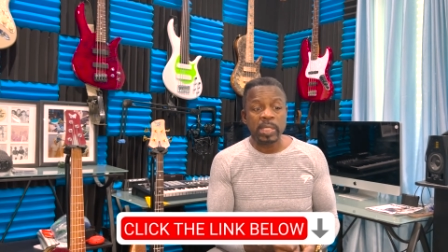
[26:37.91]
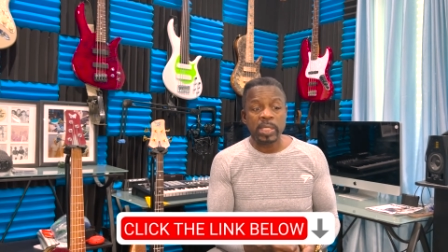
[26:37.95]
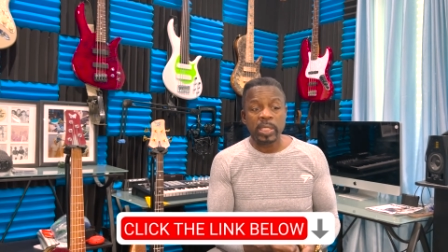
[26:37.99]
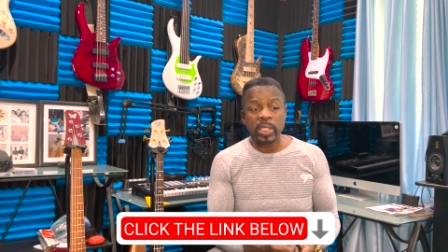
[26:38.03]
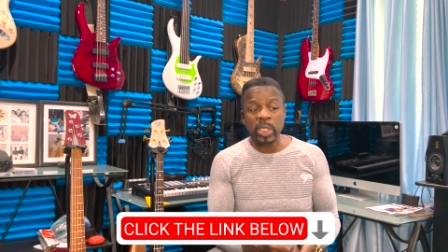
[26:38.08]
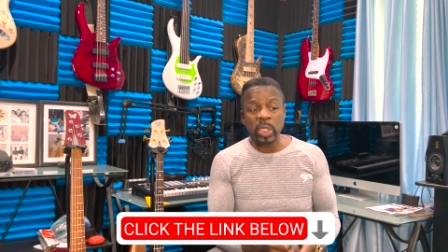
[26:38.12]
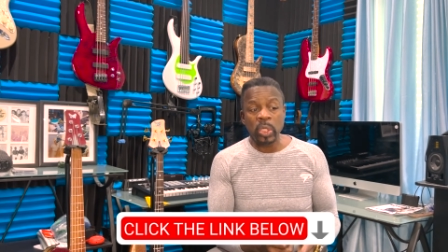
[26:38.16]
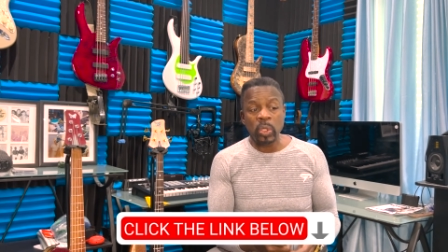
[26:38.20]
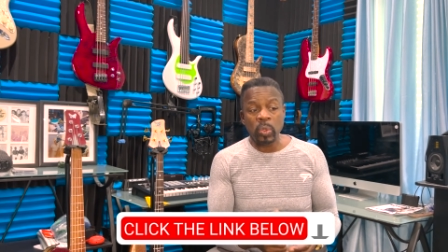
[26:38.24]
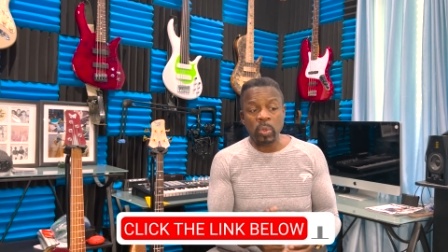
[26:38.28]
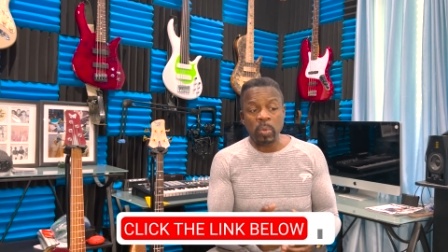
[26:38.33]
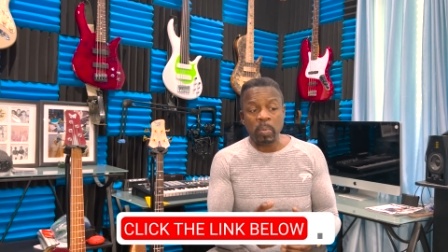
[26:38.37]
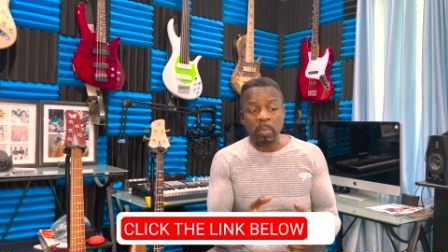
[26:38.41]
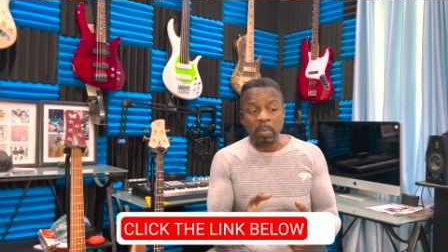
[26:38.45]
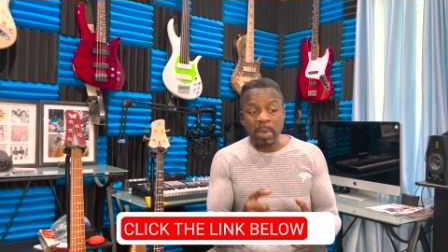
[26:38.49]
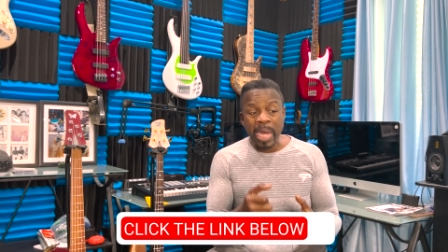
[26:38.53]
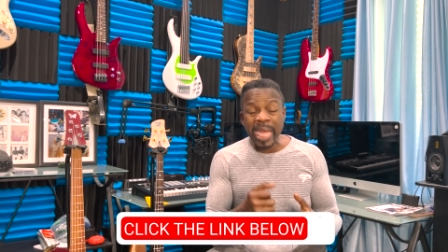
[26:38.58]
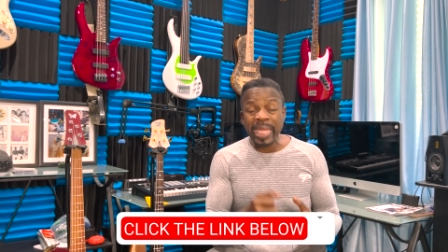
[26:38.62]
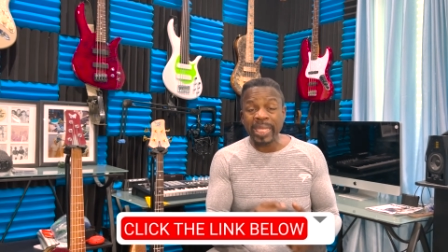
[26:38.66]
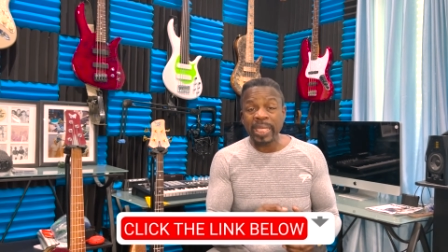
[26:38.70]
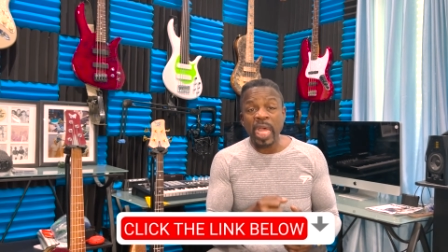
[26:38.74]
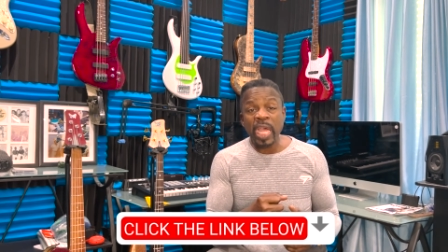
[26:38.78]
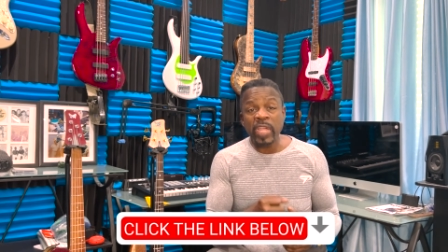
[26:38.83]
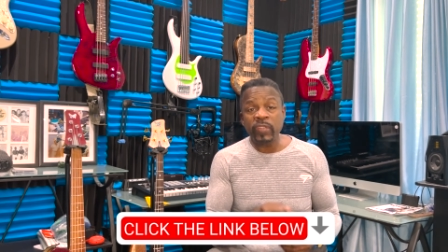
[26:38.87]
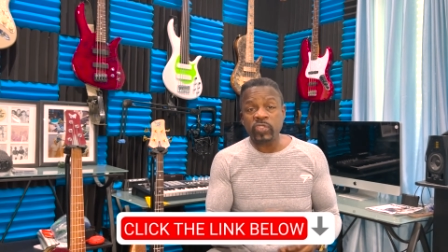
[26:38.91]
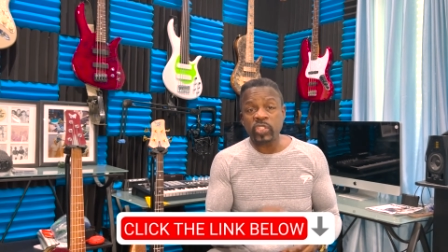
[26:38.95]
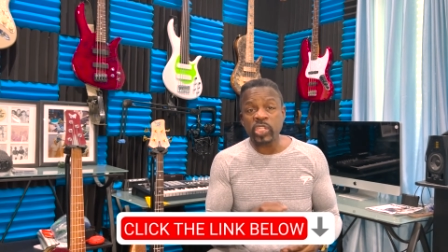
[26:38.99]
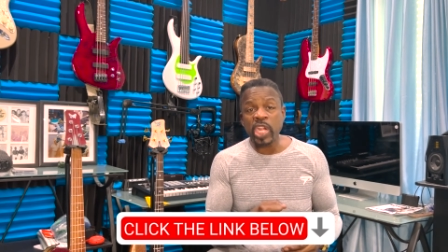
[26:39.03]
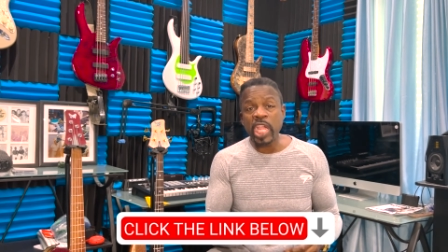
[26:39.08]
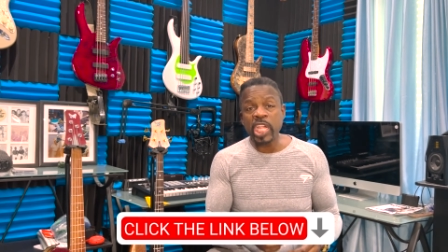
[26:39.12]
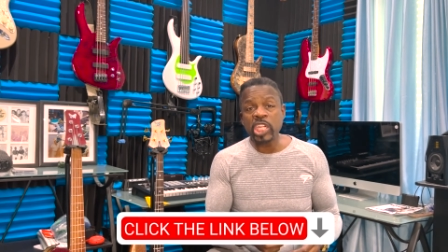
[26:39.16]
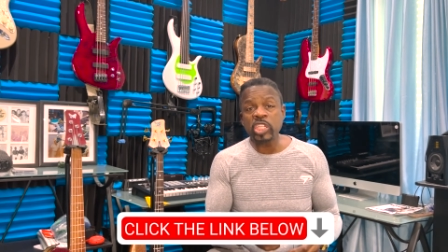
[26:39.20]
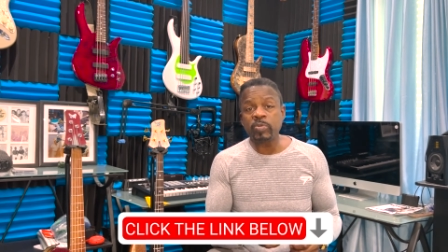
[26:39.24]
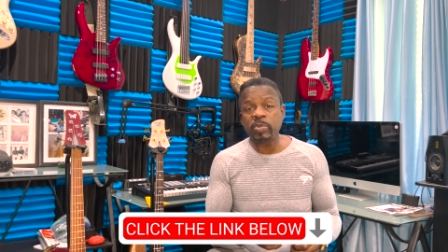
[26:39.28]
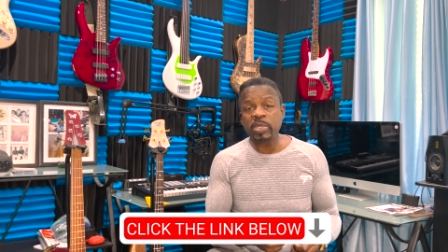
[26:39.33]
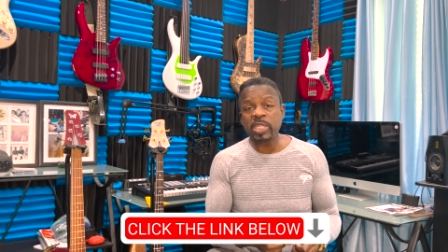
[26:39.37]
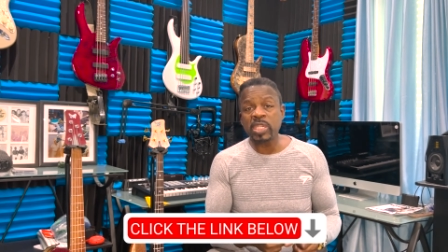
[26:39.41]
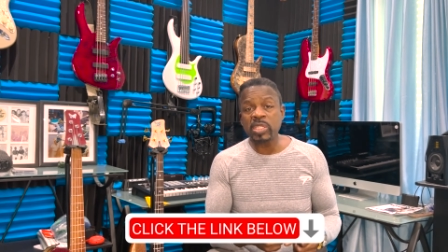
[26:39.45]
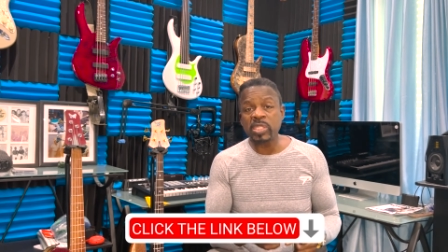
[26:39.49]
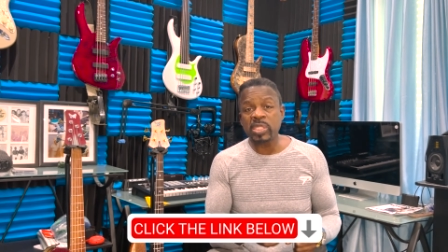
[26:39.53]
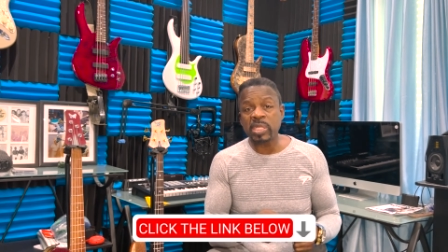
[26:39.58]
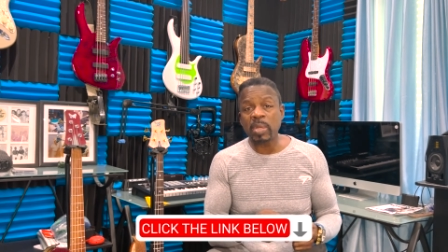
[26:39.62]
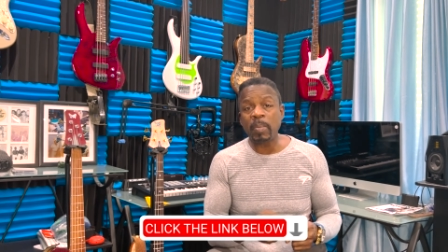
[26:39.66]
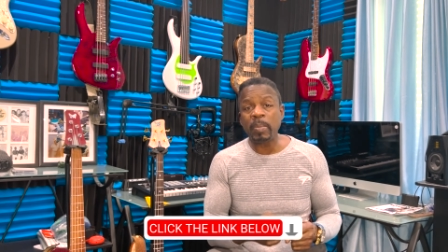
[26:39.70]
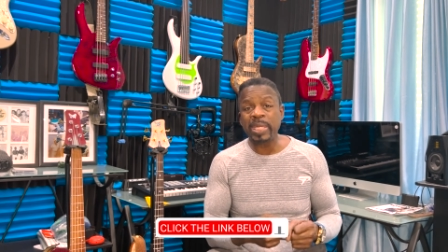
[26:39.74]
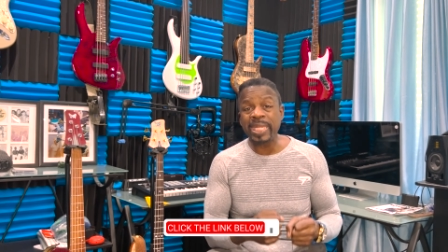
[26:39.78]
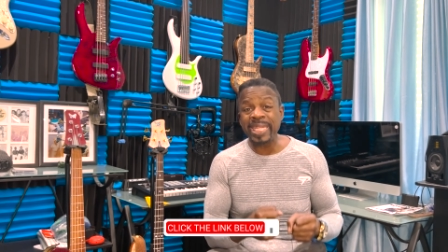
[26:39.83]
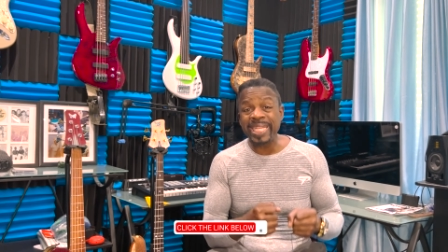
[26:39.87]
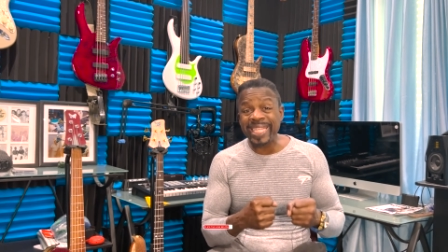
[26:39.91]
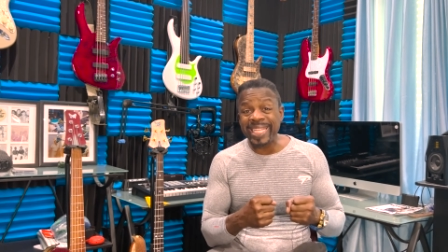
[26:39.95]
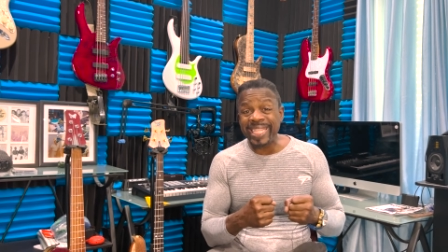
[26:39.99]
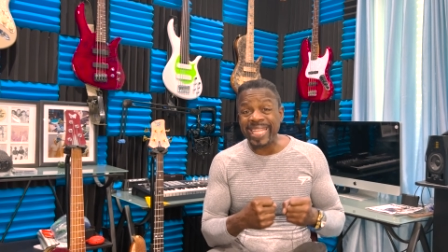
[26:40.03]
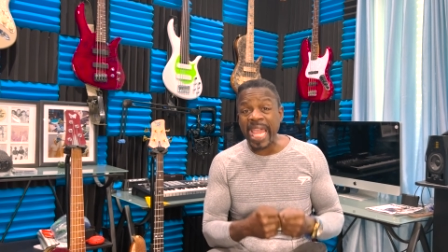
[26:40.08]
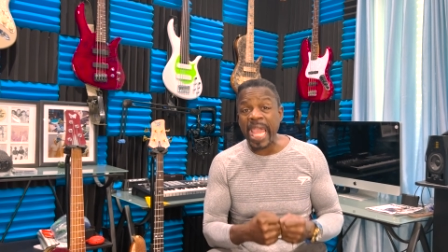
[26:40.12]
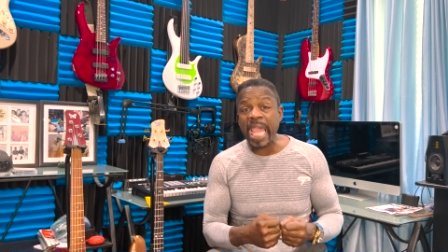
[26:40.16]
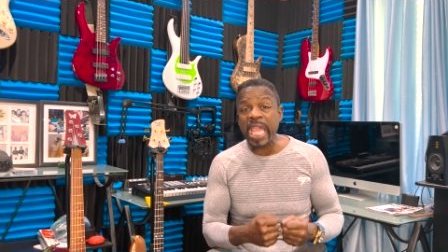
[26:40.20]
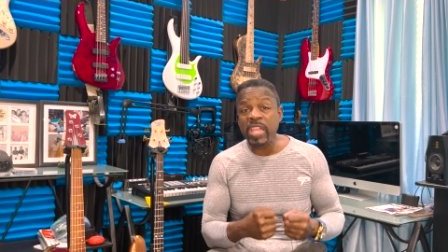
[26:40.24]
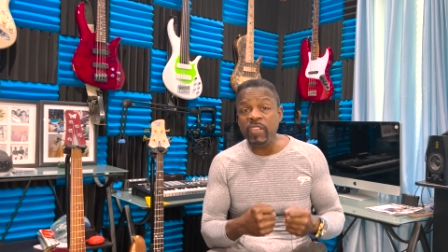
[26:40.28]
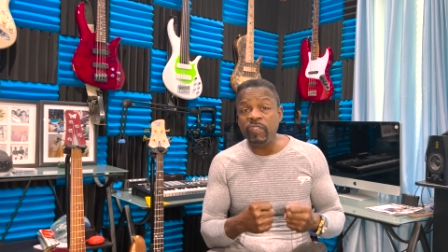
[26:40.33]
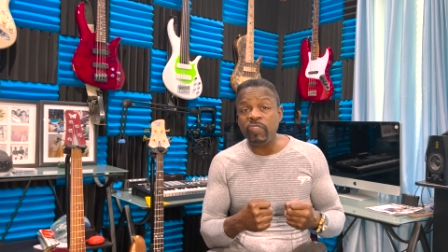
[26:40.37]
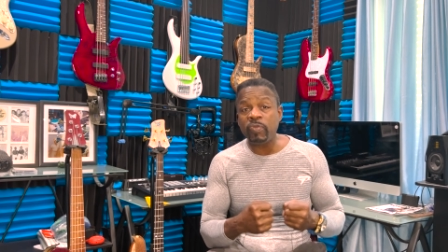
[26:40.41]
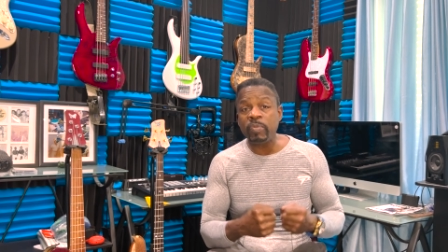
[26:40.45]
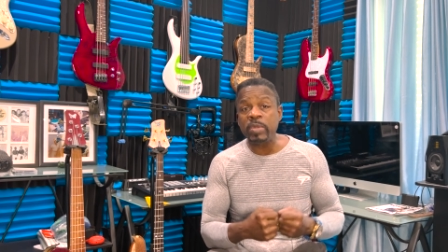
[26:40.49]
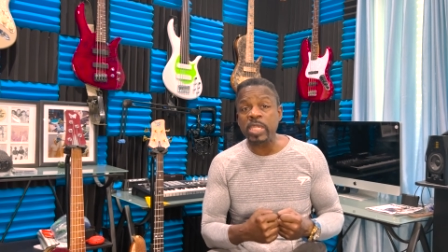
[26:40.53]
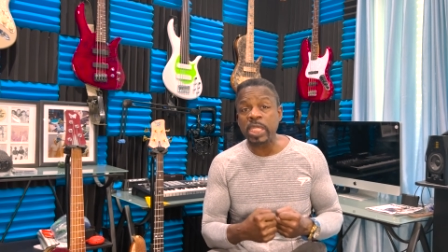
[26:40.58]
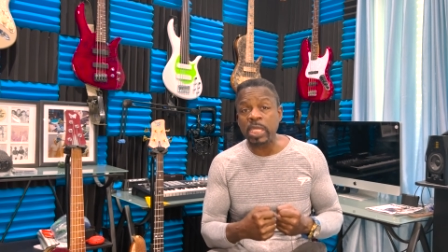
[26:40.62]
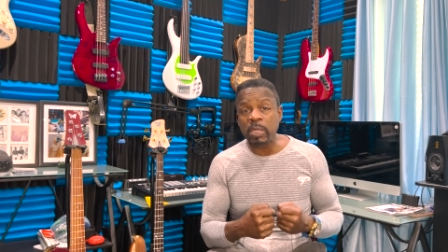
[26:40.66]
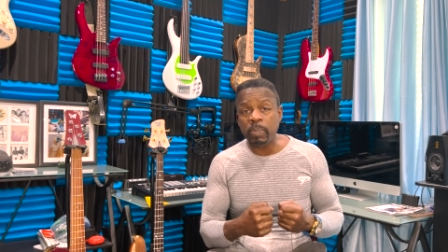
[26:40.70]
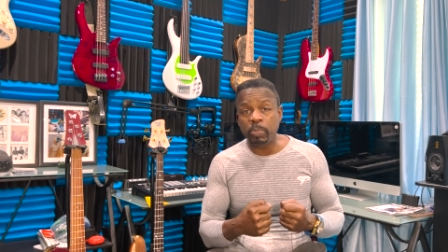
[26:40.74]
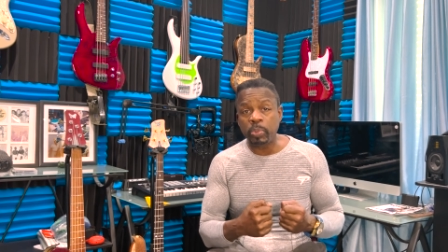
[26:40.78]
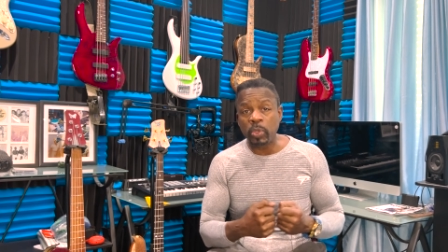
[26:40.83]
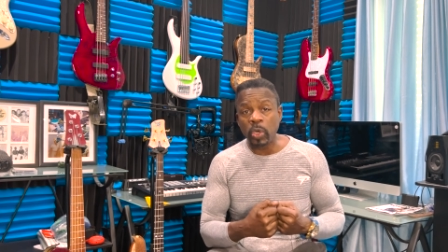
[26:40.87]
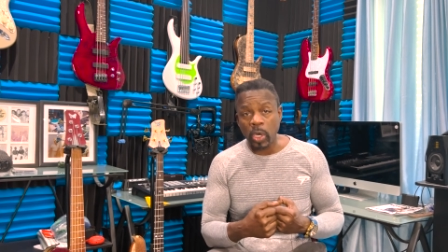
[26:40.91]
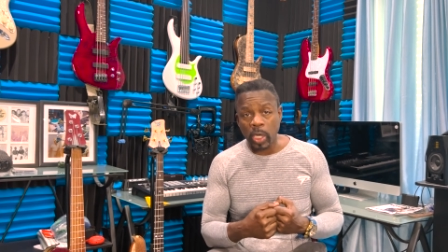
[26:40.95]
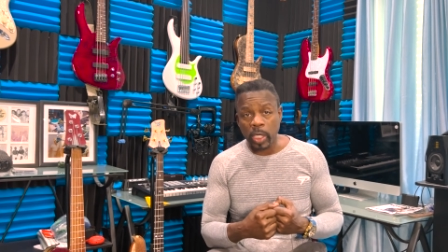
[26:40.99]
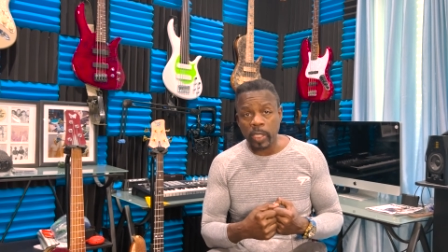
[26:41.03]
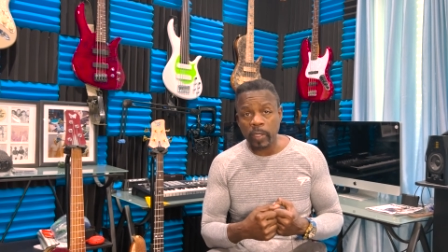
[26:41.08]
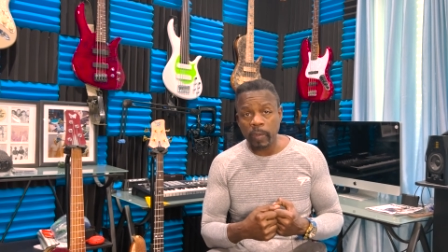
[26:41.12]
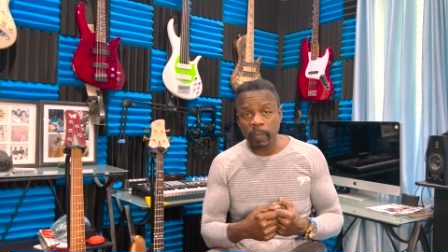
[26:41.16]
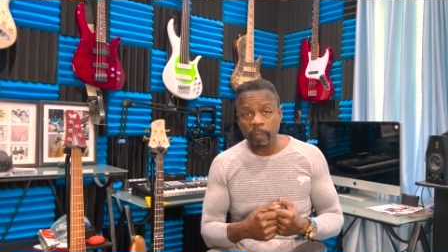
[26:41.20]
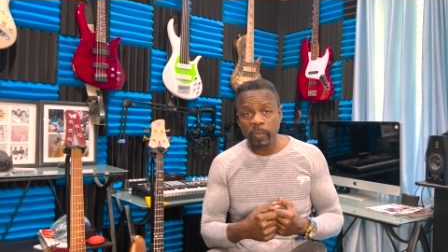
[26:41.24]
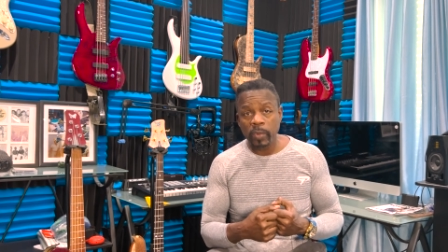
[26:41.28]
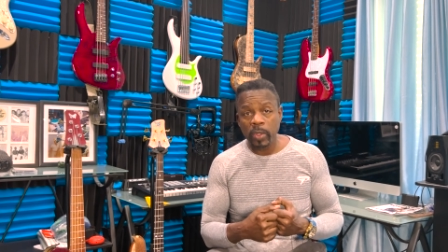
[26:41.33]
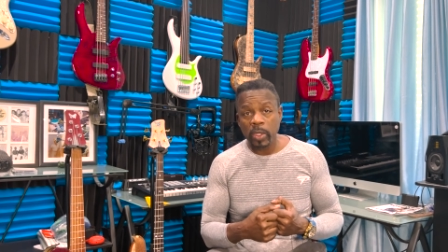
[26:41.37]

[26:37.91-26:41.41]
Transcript: You know, my life changed because somebody gave me a book.